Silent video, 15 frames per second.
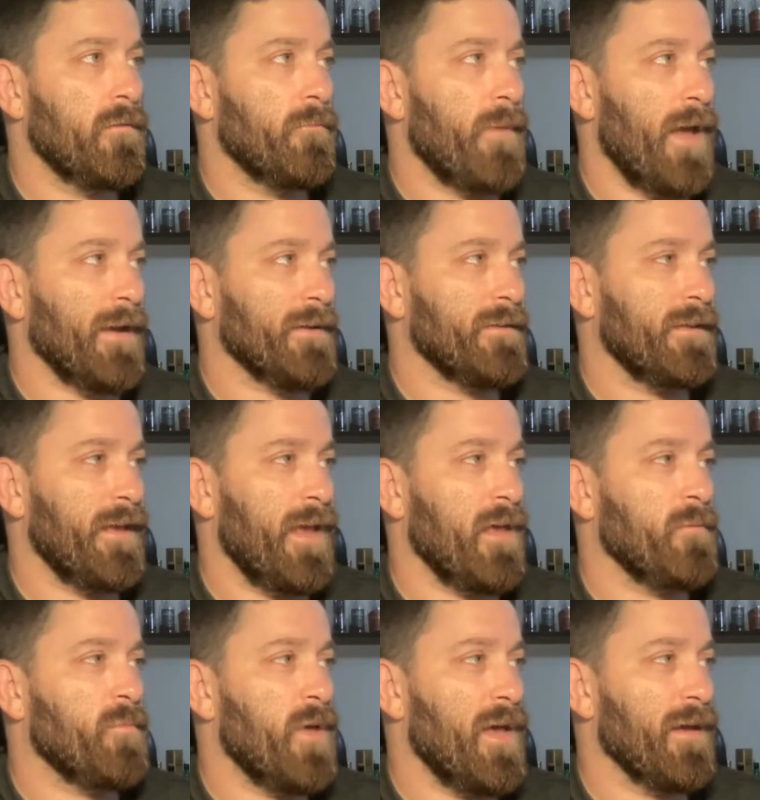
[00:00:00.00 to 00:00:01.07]
Back at the
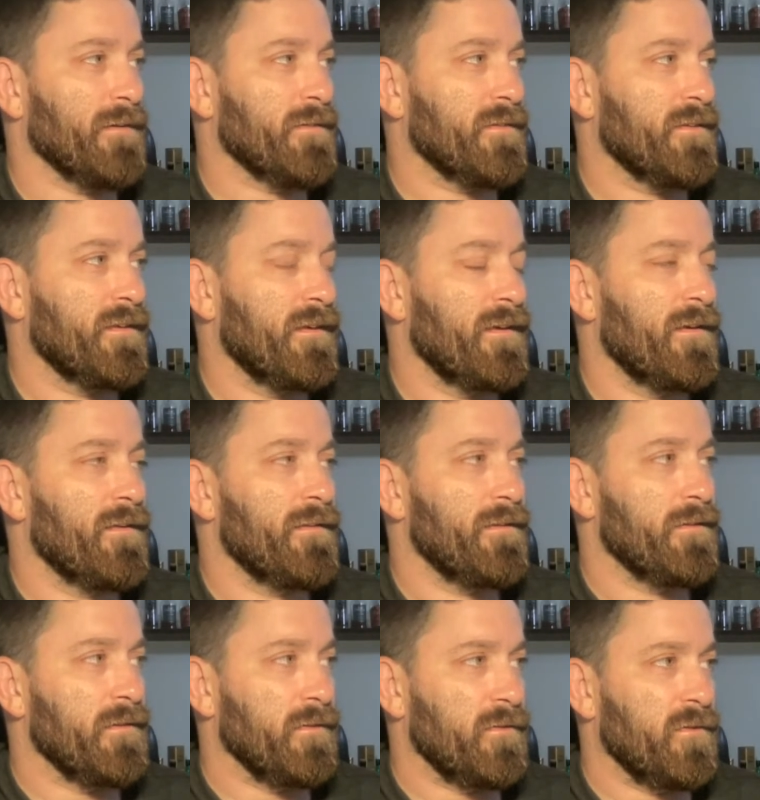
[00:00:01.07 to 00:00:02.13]
Apex.
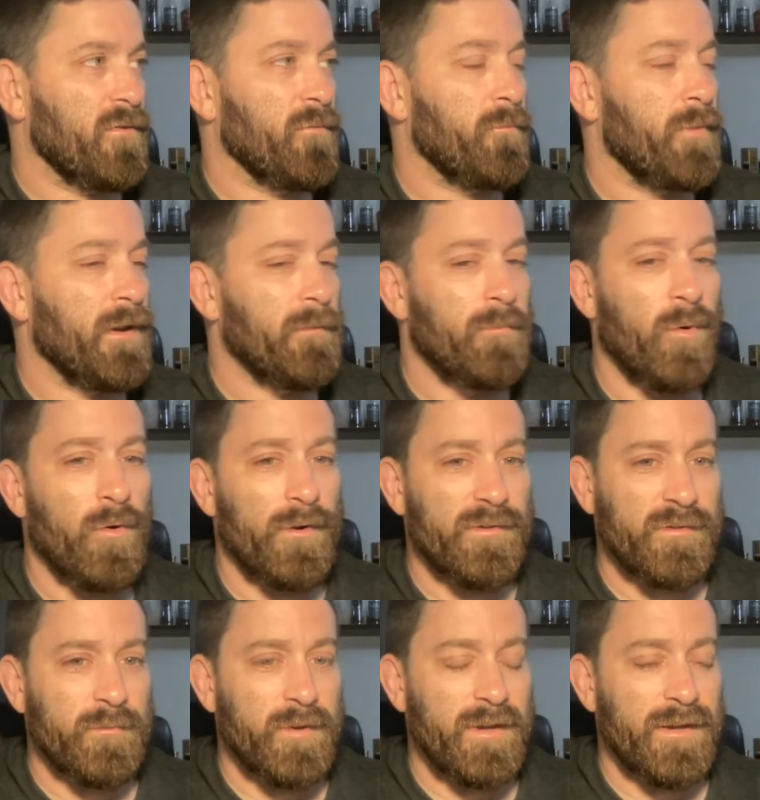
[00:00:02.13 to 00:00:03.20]
These are two big
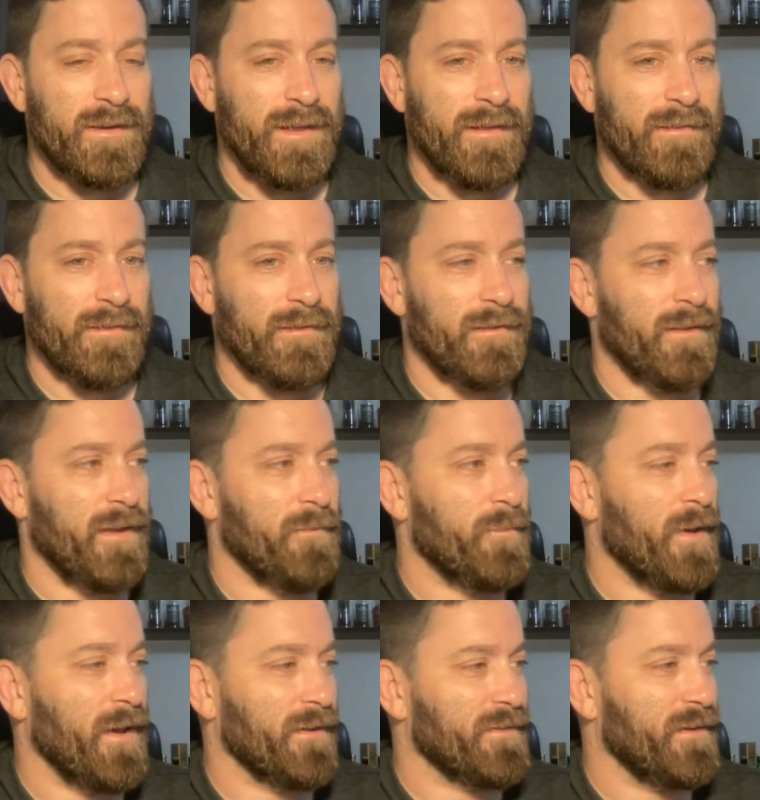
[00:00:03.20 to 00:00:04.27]
boys to be in that little
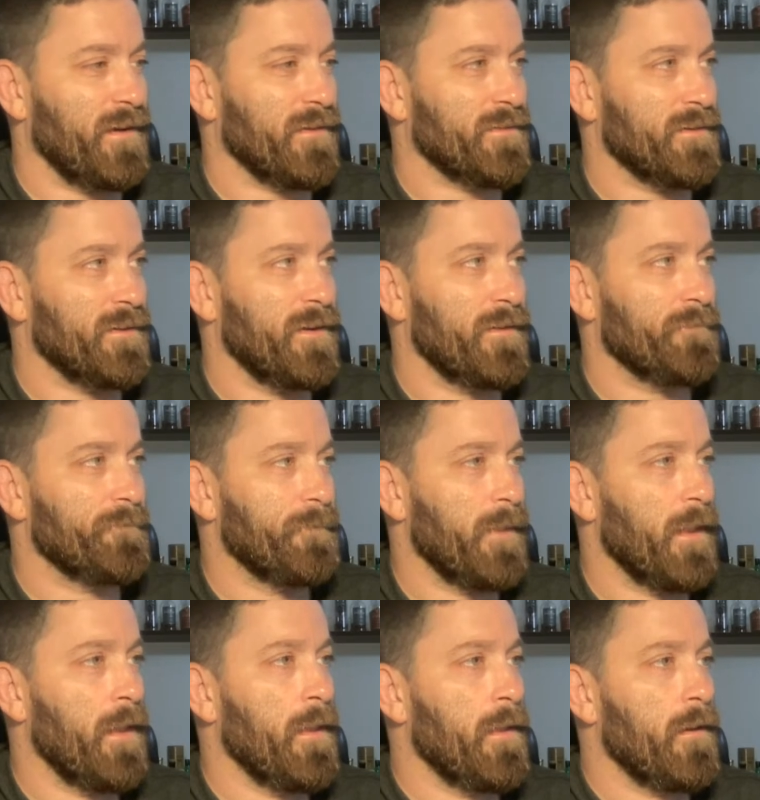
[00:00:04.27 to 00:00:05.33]
Apex octagon.
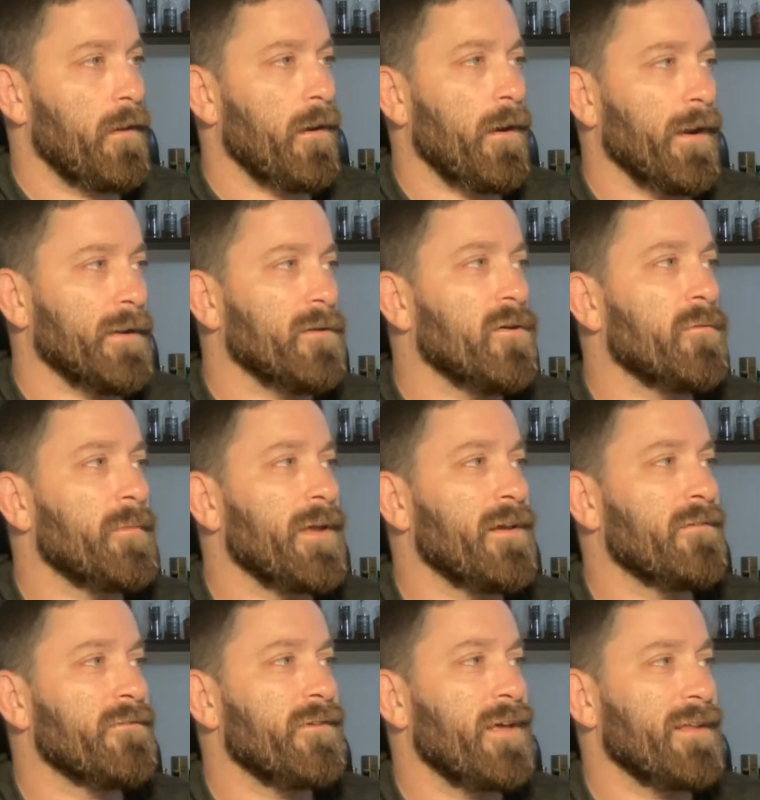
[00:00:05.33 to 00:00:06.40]
All right, co-main
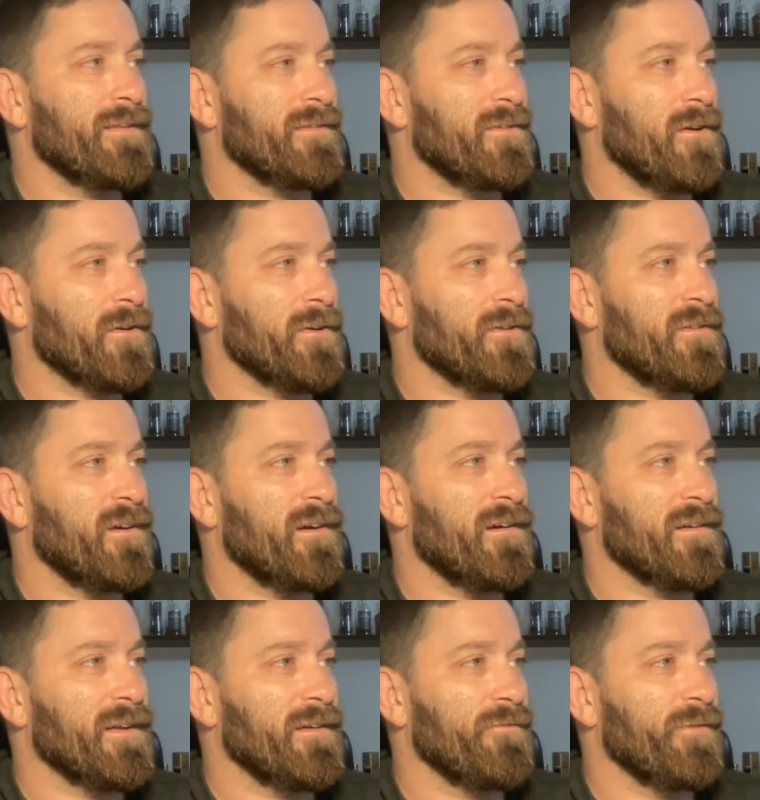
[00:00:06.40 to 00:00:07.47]
event, Song
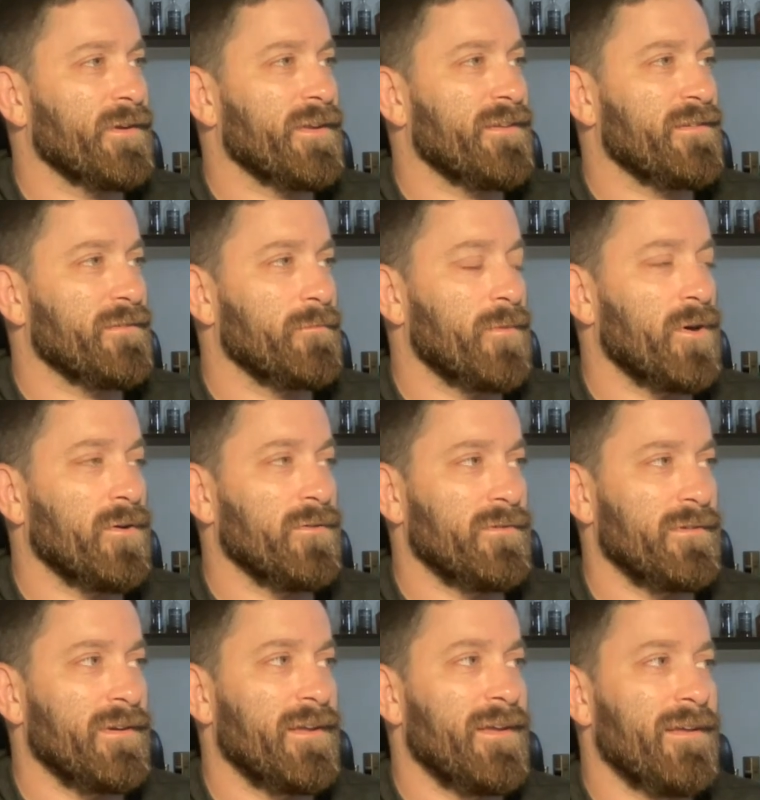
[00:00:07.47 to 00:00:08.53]
Yadong and Ricky
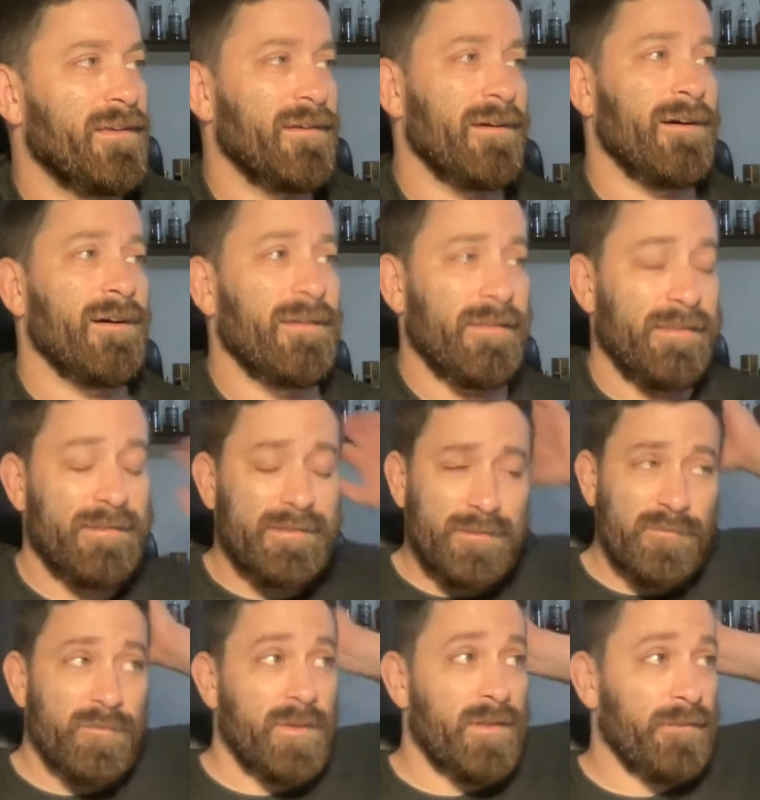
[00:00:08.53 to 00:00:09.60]
Simone. This is
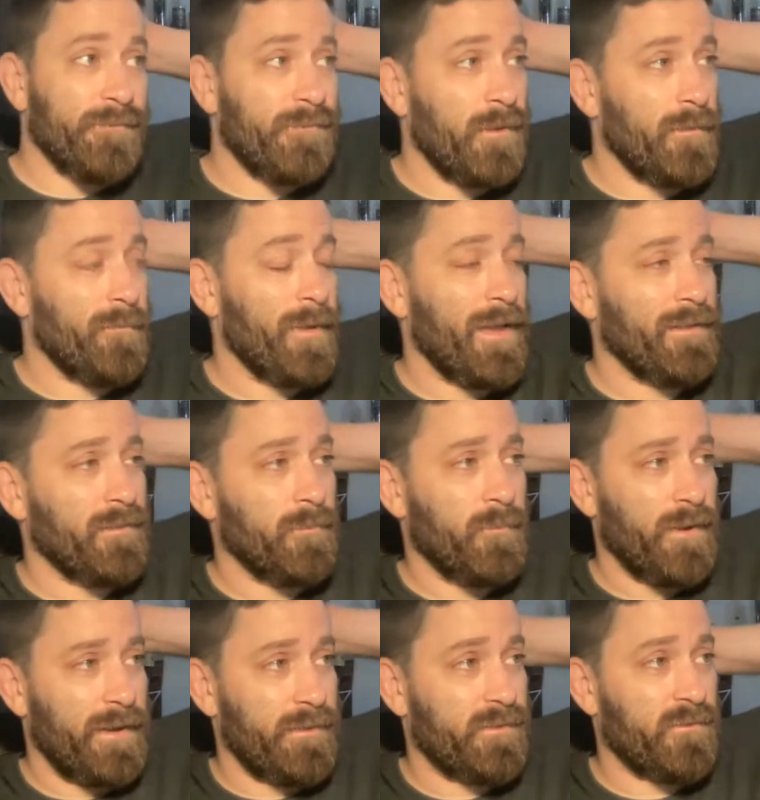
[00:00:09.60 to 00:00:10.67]
a really fun
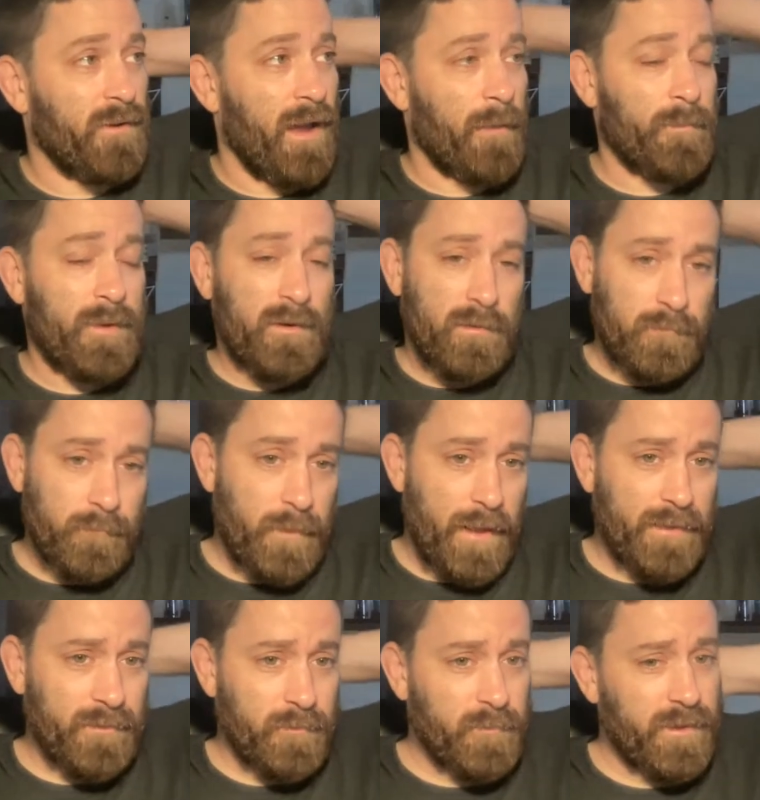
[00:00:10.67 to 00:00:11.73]
bantamweight scrap here.
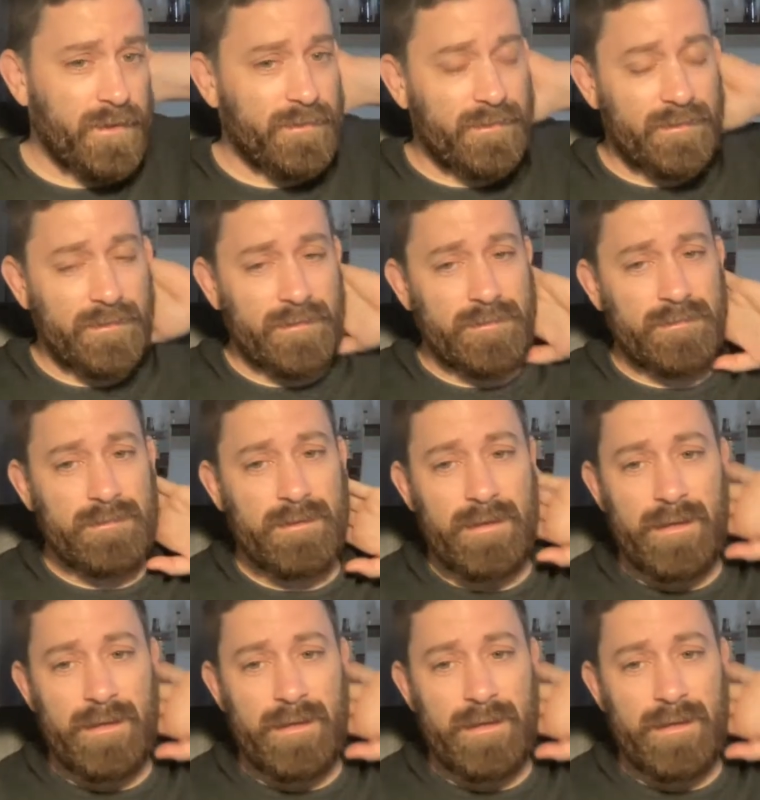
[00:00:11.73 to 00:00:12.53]
Bantamweight